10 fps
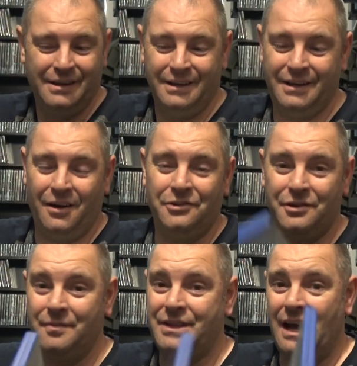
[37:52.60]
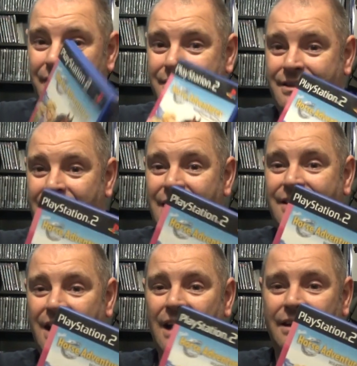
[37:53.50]
you know, sometimes these
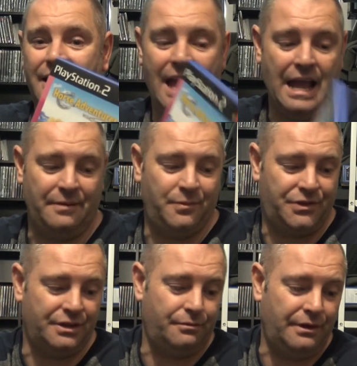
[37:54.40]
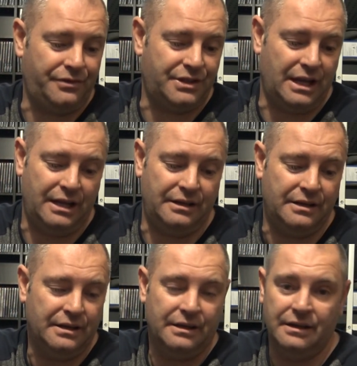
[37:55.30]
kind of games that we've seen
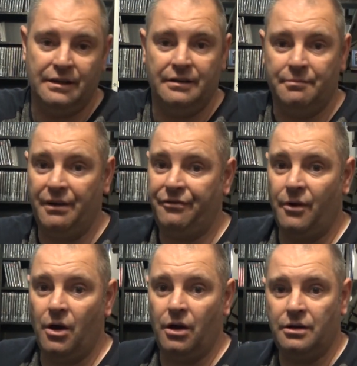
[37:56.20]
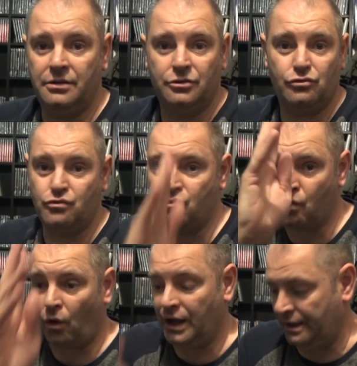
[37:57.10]
before just
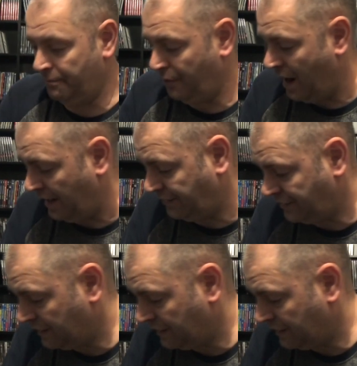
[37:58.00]
rocket in price.